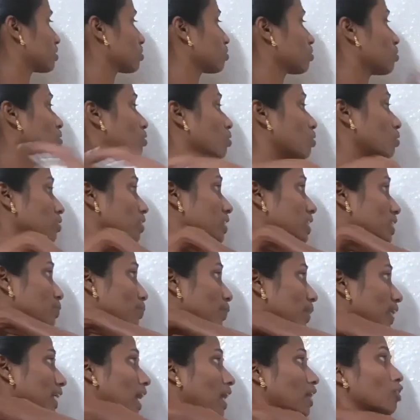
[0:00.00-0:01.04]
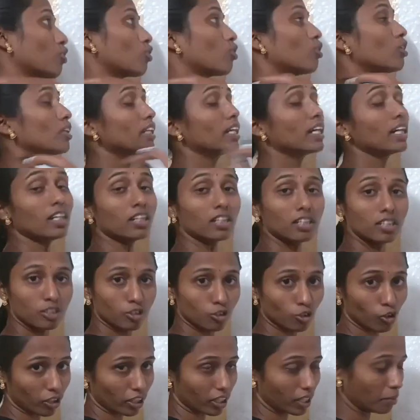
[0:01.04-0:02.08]
So this will control the
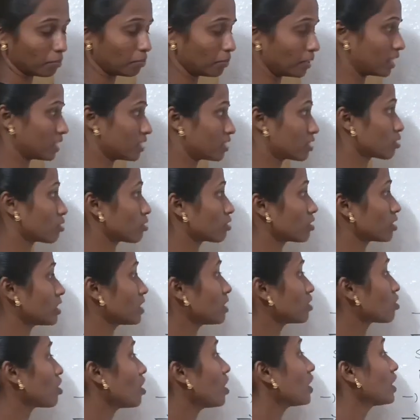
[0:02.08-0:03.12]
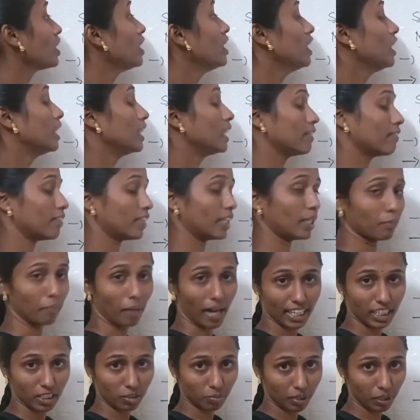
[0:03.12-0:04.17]
sorghum midge. So these are different
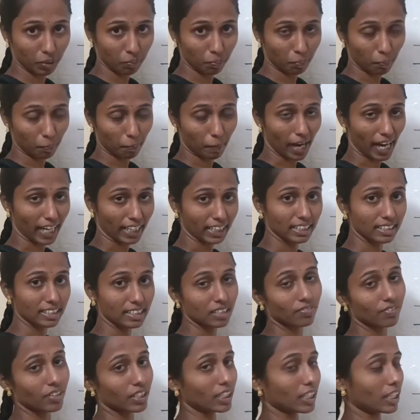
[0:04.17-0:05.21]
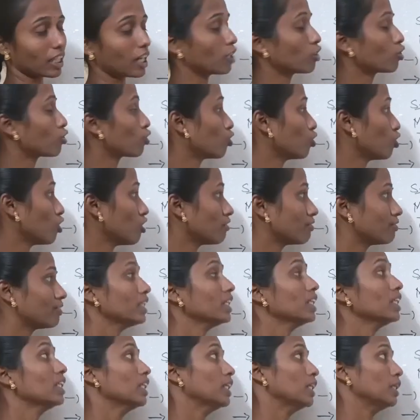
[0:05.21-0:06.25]
management practices for the control of
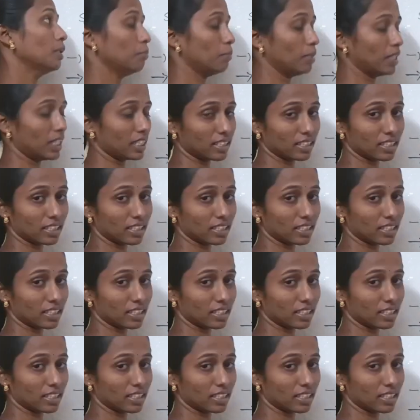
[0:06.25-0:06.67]
midge.